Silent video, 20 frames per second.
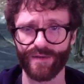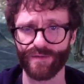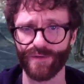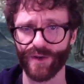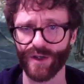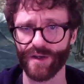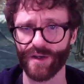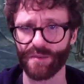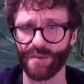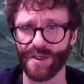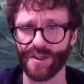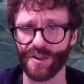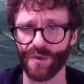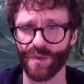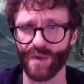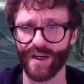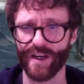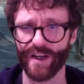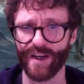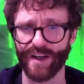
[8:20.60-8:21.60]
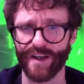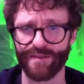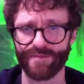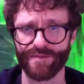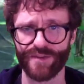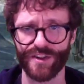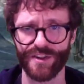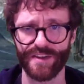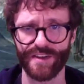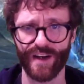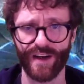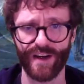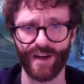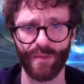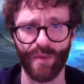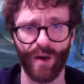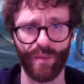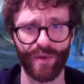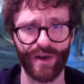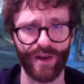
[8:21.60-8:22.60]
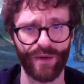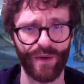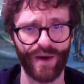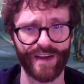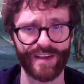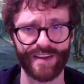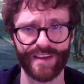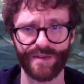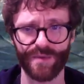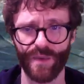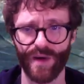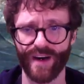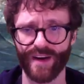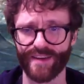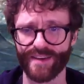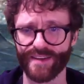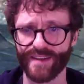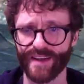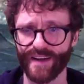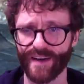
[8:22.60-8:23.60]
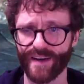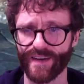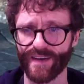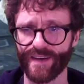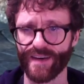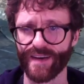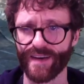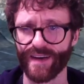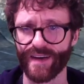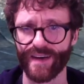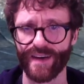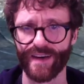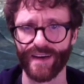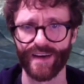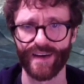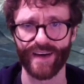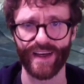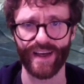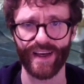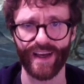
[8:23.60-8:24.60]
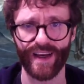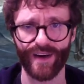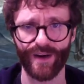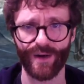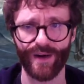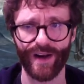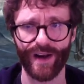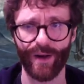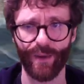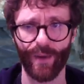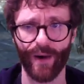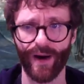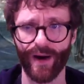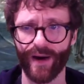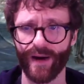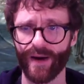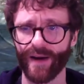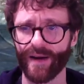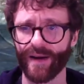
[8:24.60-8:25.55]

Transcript: for good measure, went in and stunned him up anyways as well. So he ain't going anywhere.